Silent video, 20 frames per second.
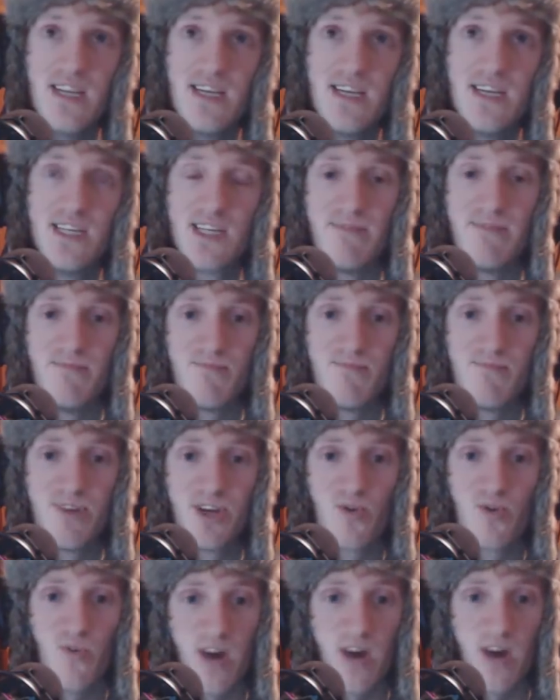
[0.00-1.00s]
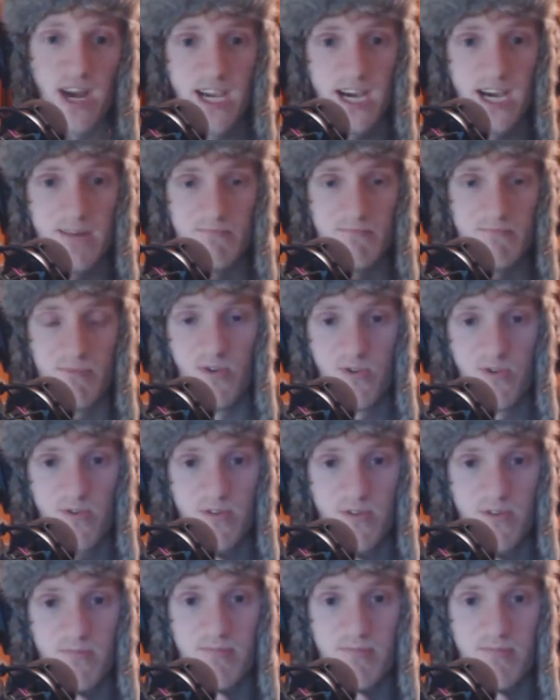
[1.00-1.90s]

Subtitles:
He's going to be pretty quiet at both,